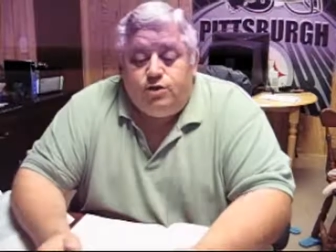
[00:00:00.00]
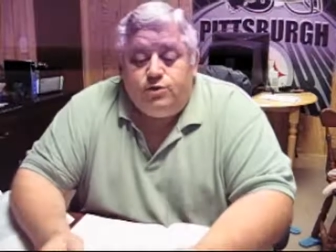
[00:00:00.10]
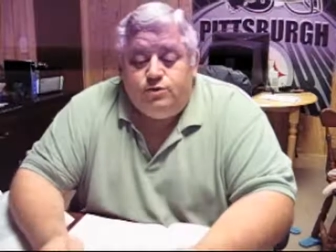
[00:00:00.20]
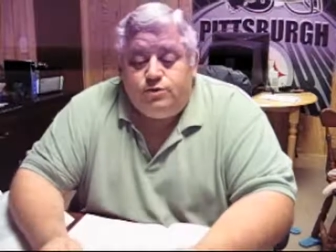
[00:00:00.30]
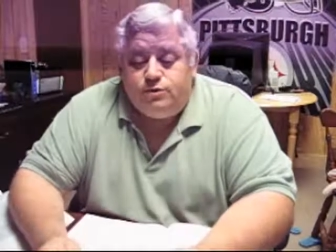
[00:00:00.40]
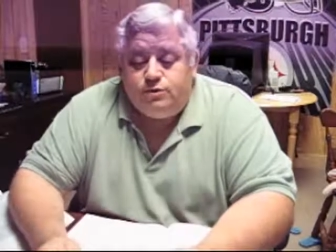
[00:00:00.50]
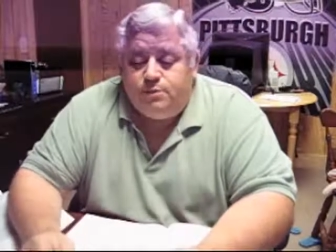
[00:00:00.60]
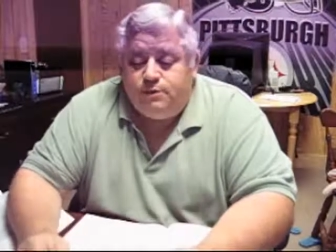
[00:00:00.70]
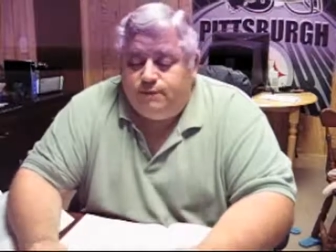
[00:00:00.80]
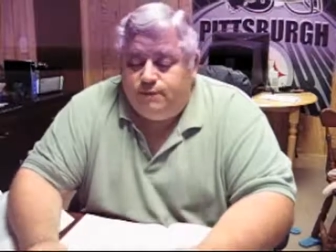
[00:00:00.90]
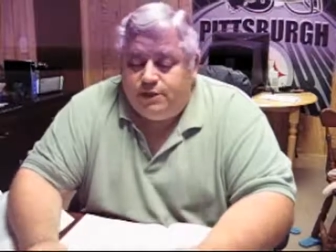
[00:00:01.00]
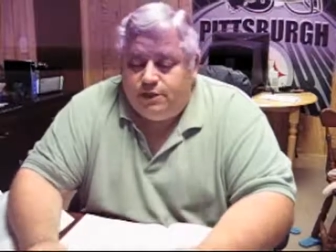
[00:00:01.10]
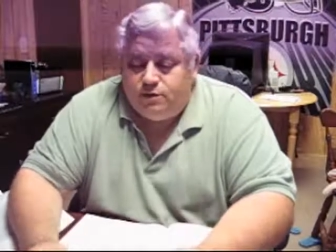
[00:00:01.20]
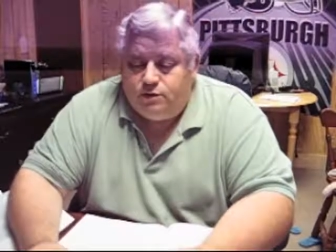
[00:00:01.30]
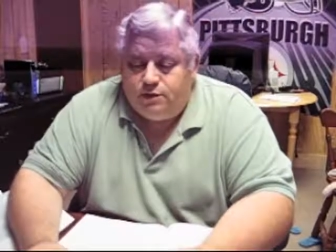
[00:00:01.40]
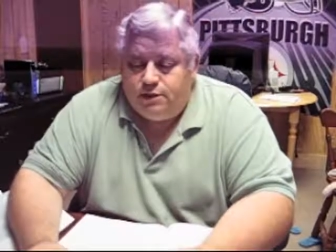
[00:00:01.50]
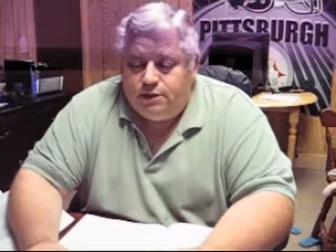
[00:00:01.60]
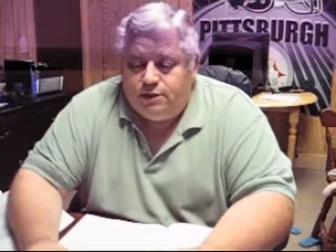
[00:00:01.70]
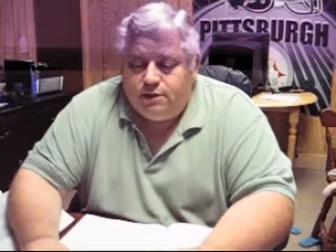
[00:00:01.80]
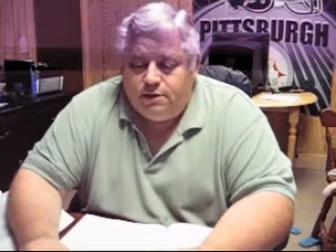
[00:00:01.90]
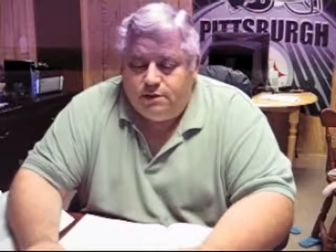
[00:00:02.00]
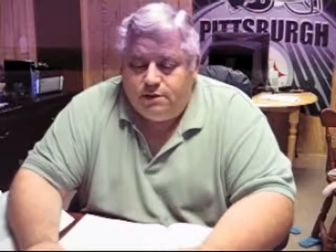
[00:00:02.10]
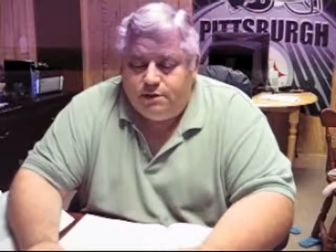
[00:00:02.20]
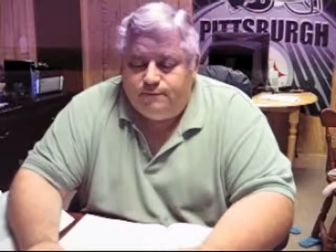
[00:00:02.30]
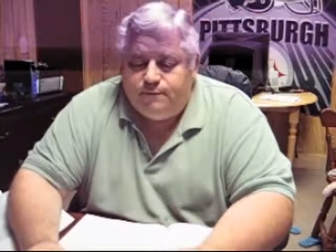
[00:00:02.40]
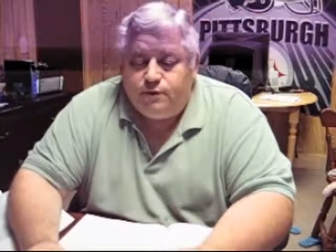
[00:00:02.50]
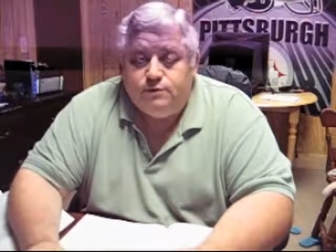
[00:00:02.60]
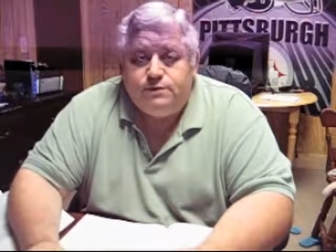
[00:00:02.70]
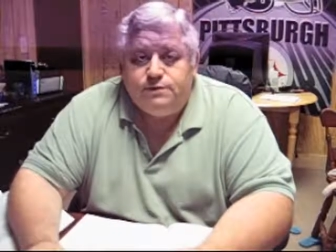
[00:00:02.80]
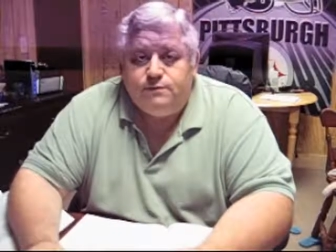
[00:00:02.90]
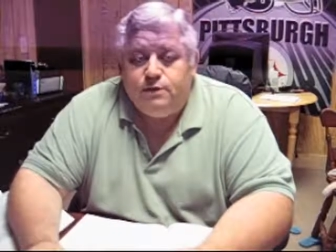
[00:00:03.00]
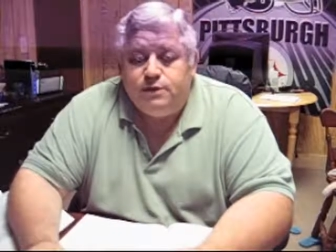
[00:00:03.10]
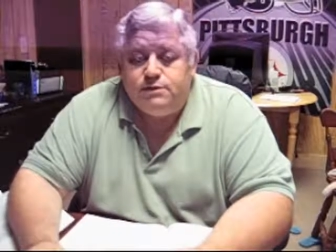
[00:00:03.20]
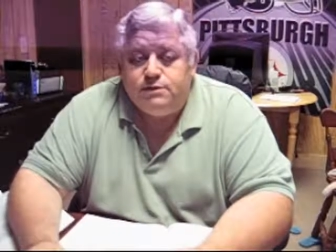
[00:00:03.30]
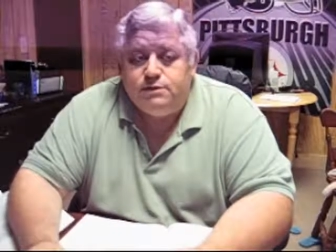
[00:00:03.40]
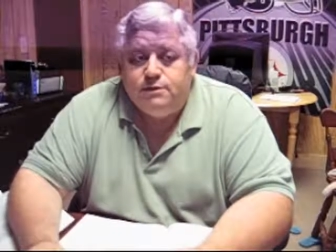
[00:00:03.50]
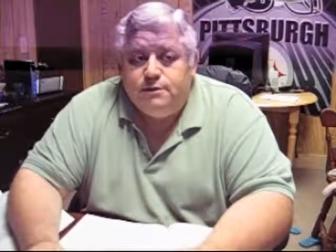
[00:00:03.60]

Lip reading: YouTube video, and folks that watch it.